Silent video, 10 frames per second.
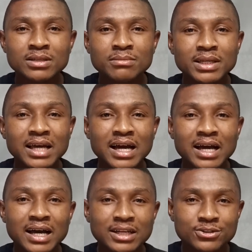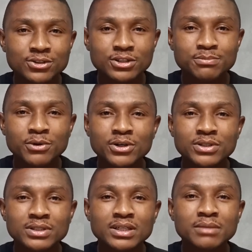But at such
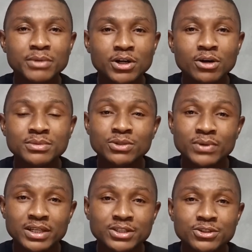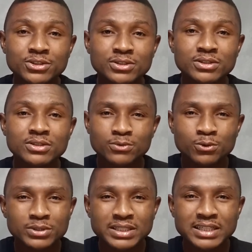point, it becomes a religious
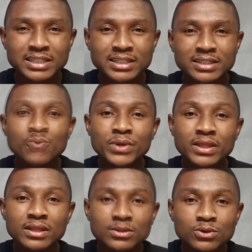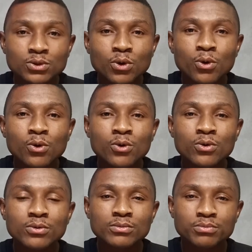routine with
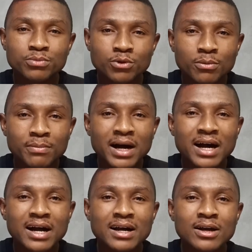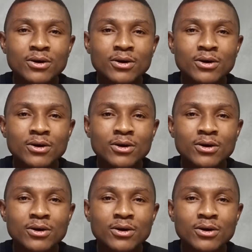no proper